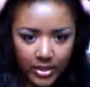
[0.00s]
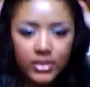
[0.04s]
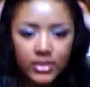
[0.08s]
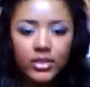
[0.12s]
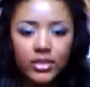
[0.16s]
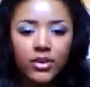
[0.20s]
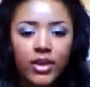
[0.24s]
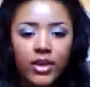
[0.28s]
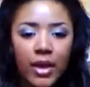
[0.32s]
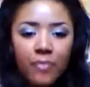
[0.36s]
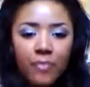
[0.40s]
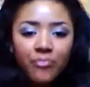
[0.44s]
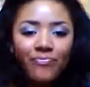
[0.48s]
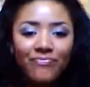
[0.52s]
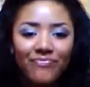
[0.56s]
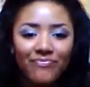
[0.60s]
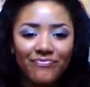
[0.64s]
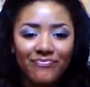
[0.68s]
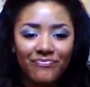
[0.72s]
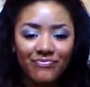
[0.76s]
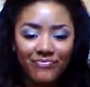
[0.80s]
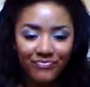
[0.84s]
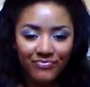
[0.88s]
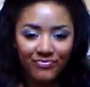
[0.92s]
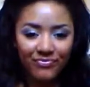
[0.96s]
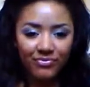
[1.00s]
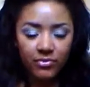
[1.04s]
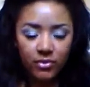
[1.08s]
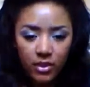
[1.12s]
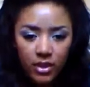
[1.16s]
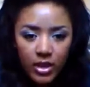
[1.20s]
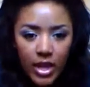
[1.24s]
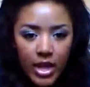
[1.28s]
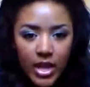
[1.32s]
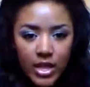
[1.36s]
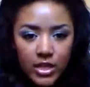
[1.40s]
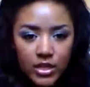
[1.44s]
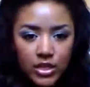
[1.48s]
So yeah.
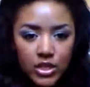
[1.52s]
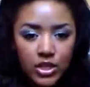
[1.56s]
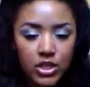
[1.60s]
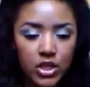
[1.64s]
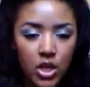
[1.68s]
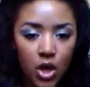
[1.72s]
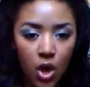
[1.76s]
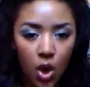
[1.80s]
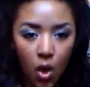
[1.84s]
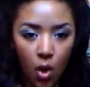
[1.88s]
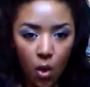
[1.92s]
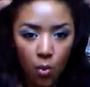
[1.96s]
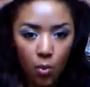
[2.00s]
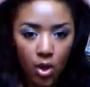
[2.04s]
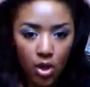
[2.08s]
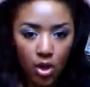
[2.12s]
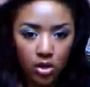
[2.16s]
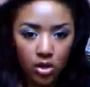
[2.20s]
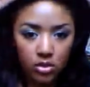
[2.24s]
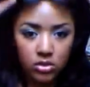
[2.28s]
And so